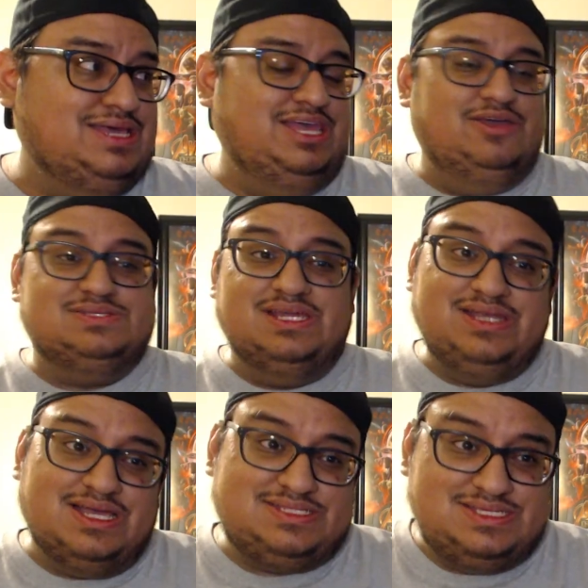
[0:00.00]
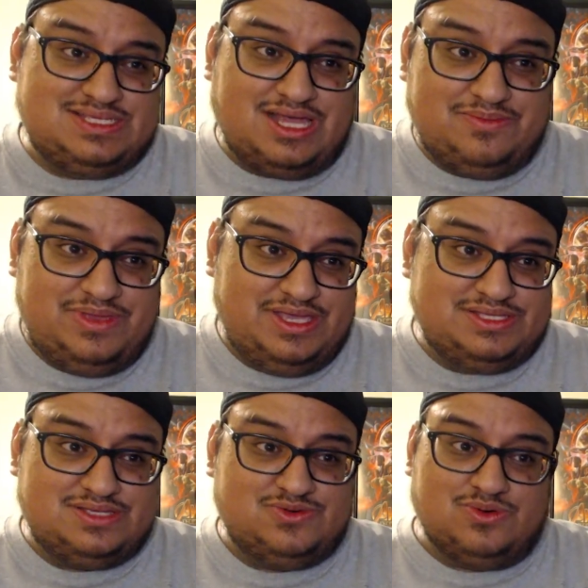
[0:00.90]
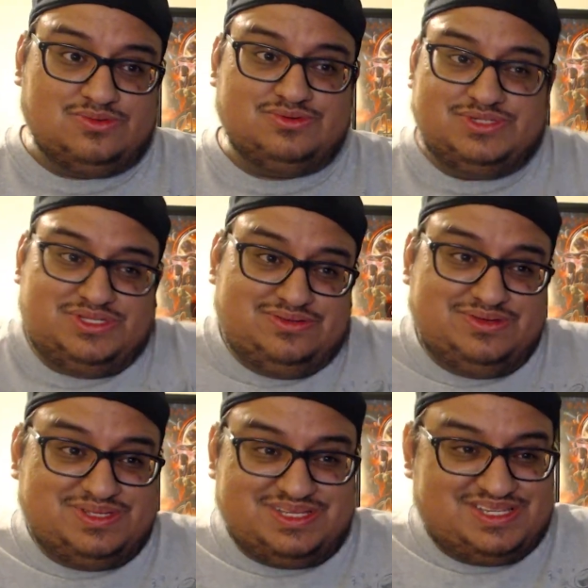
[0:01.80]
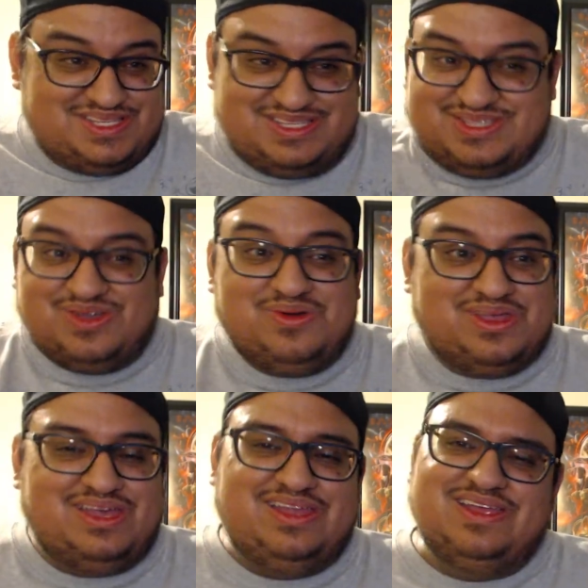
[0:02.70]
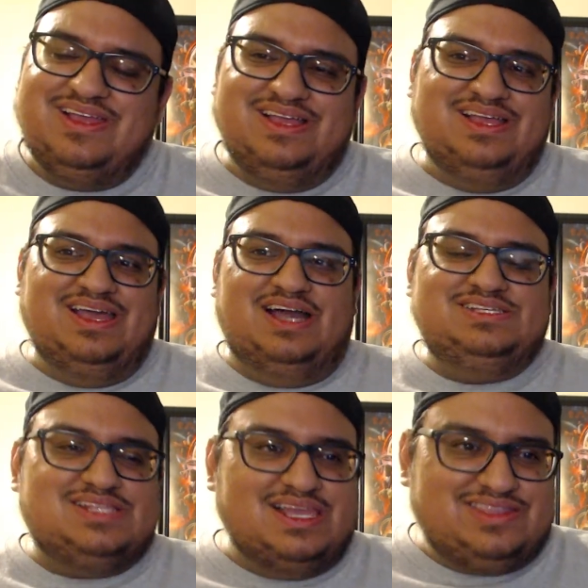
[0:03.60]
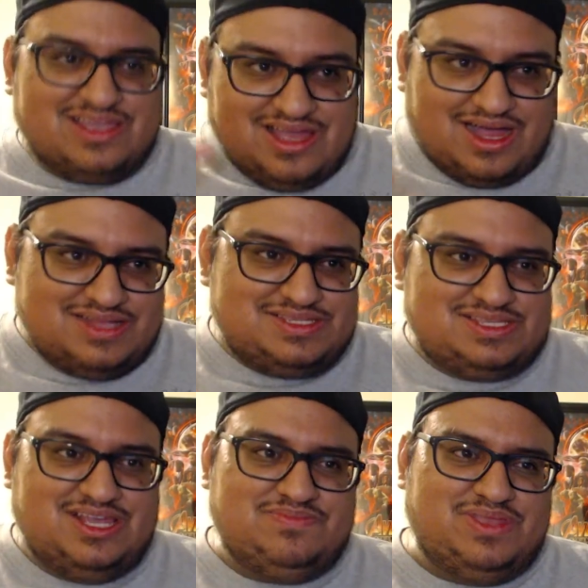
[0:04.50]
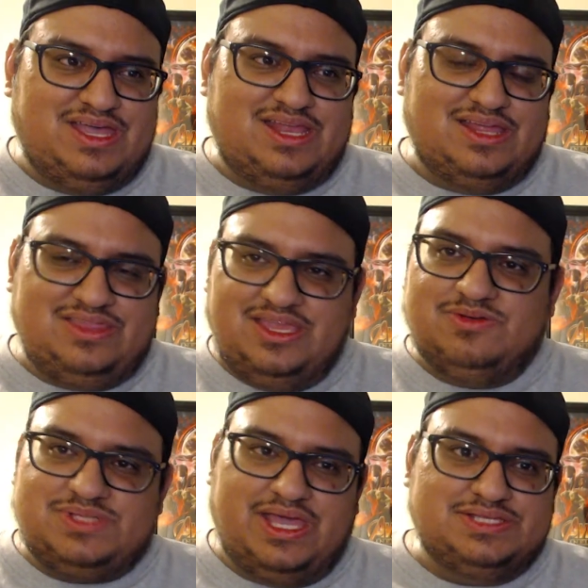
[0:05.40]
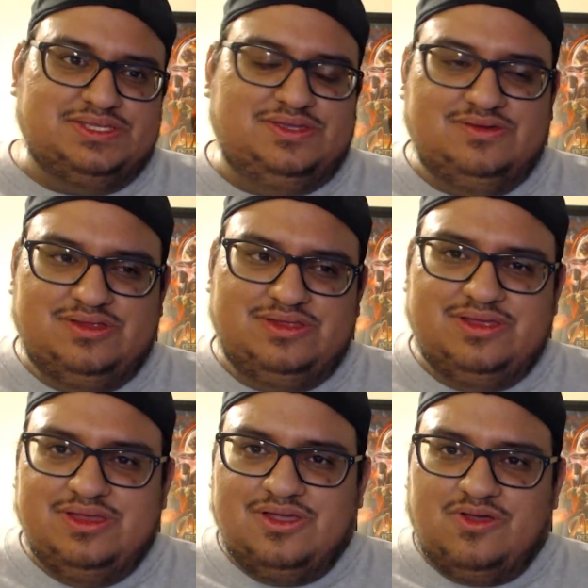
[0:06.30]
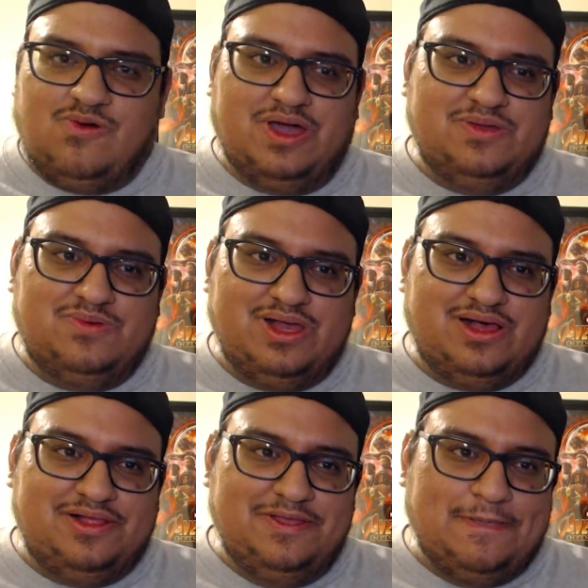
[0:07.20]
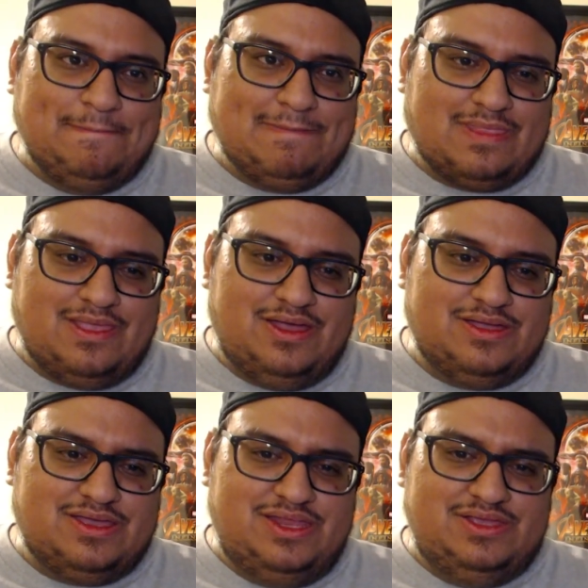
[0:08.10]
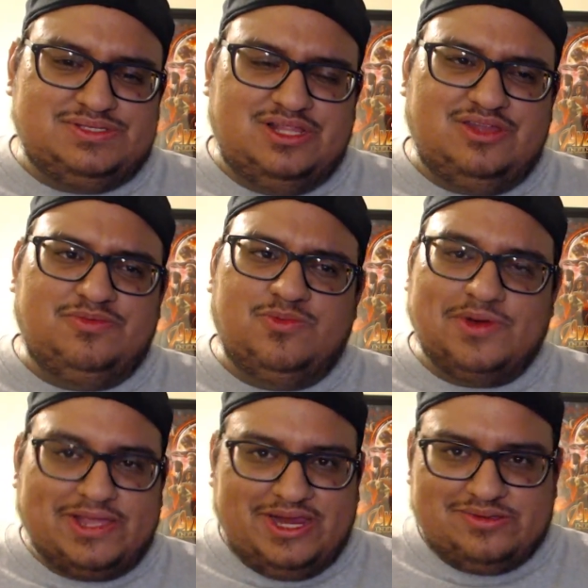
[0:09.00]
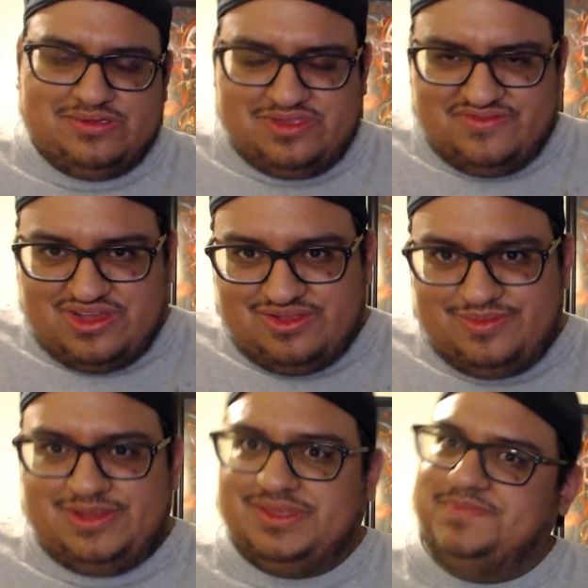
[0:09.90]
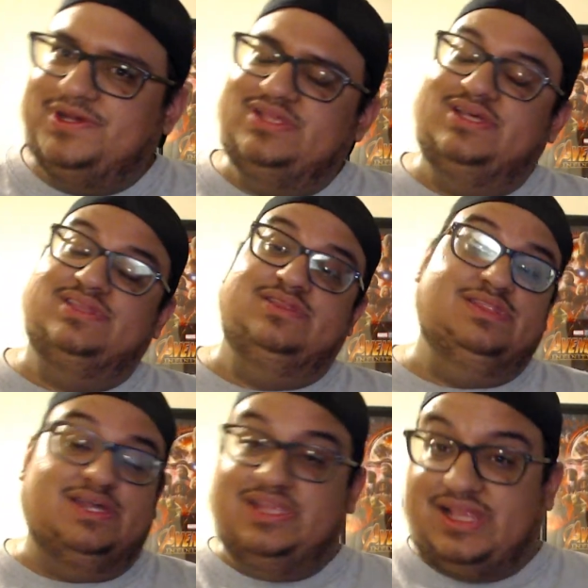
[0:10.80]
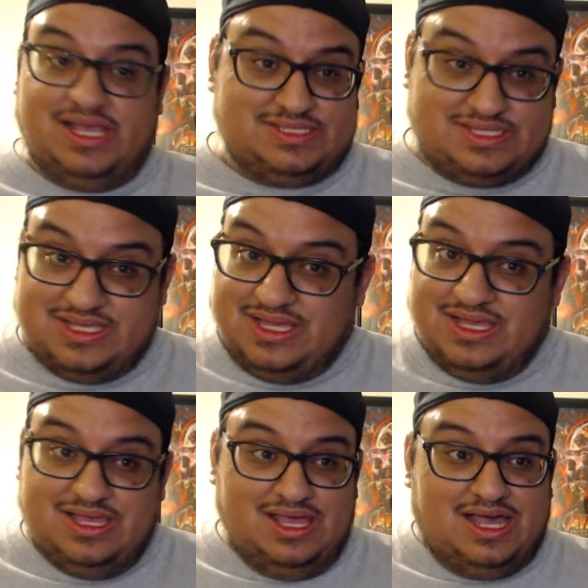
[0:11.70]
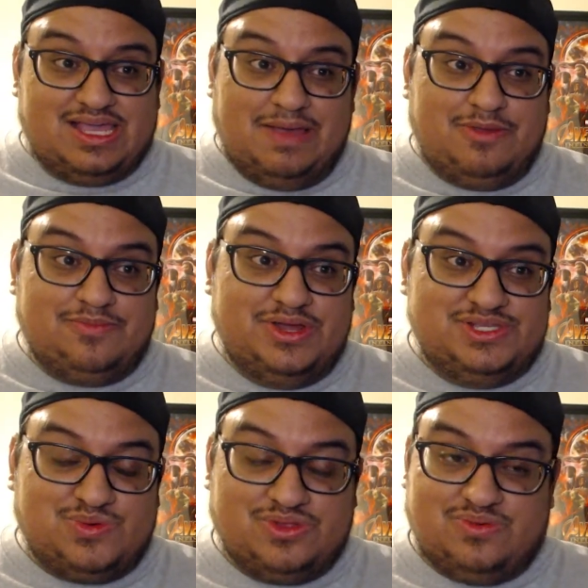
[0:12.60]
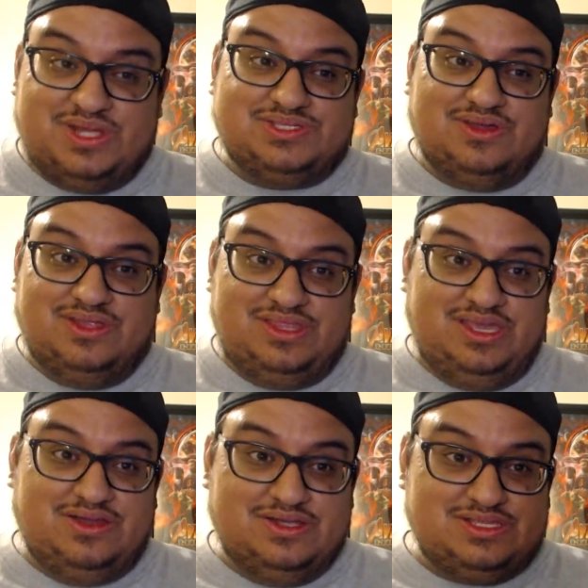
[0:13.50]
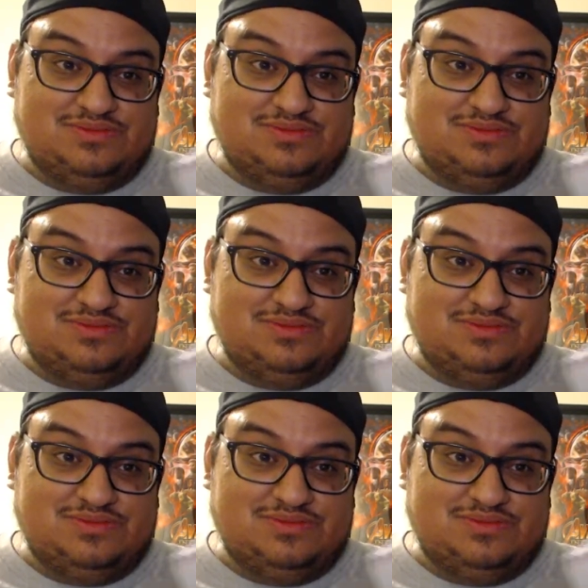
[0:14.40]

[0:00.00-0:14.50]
It was like Nazi zombies in World War II. It's so good. I just like the concept, and I think it was executed quite well. Could have used a little bit more character development, but nonetheless, I got my money's worth when I saw it in theaters, and